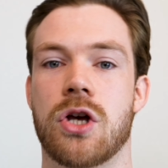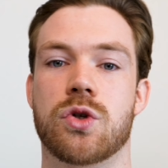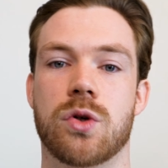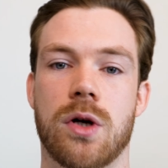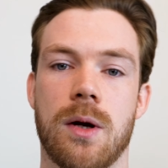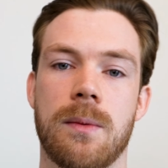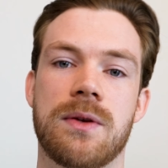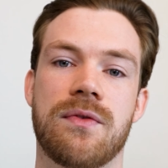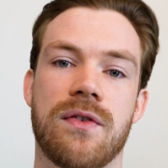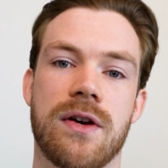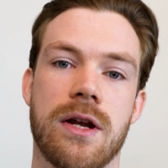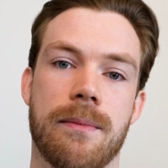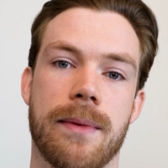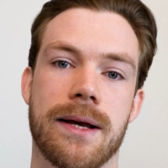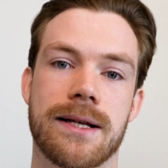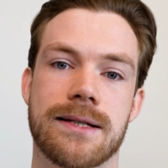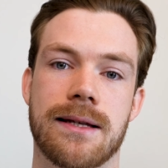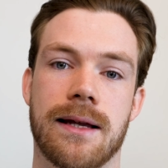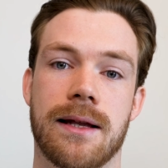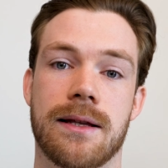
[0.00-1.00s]
So I hope this video
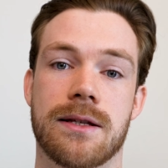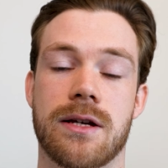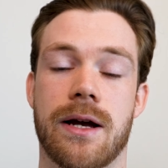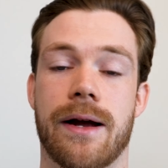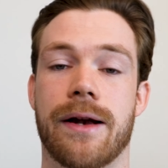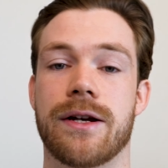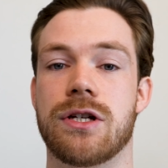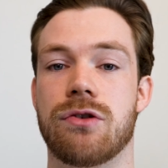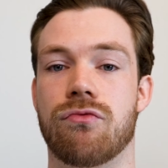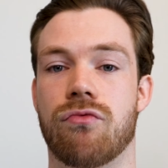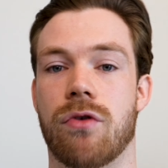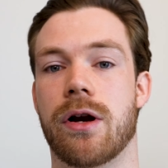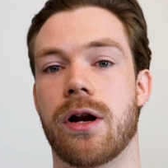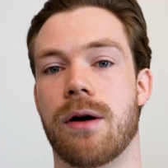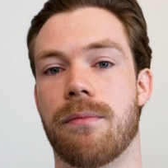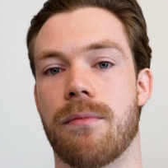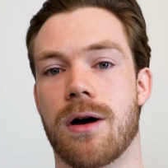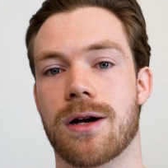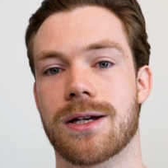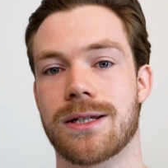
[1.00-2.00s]
makes sense. I actually run
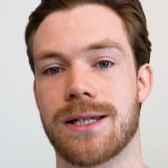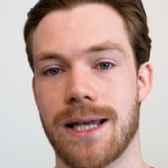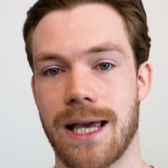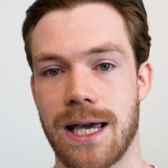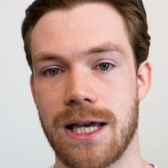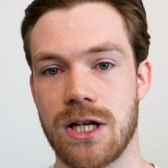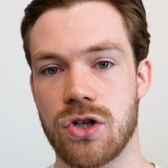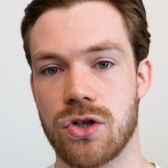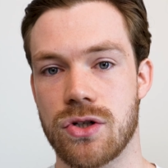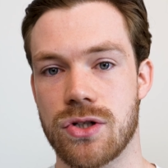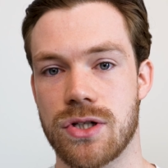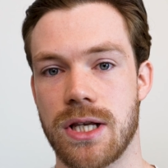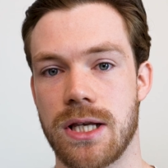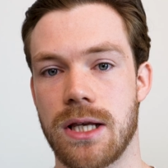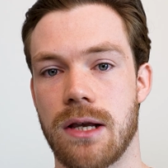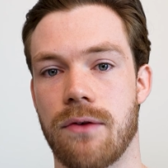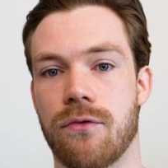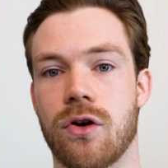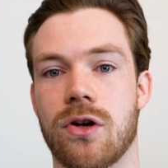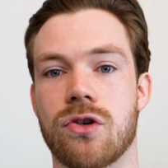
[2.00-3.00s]
a marketing
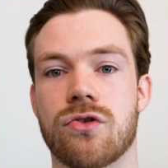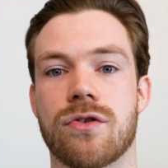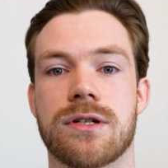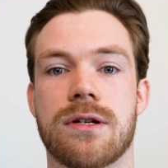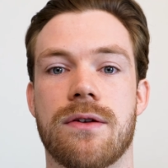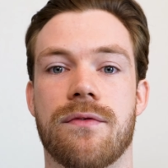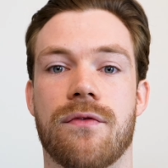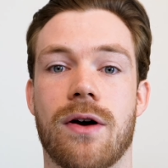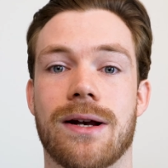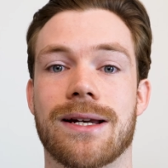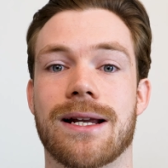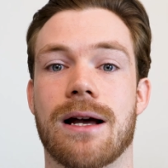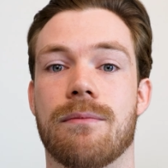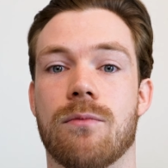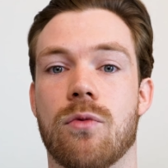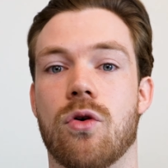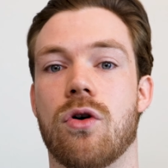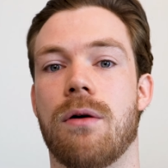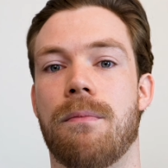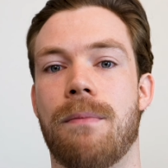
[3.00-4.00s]
agency. If you're interested in finding out
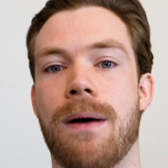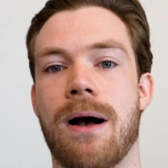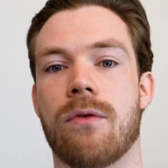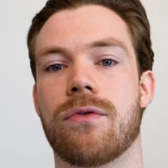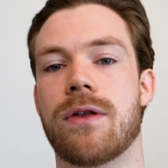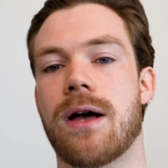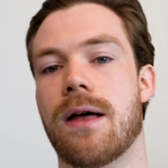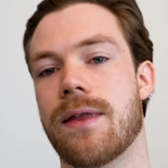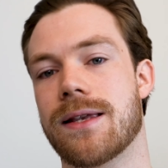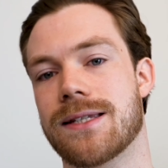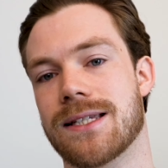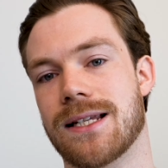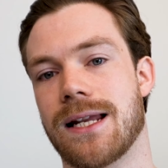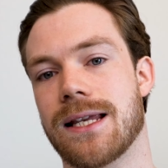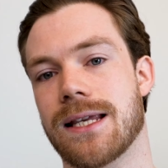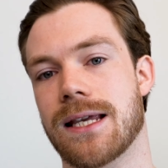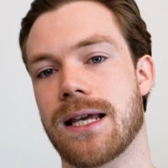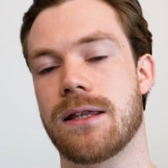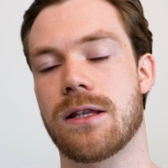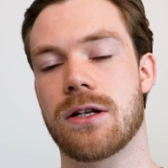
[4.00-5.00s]
more about that, there's a
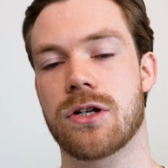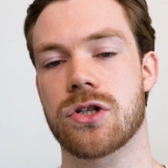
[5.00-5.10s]
link in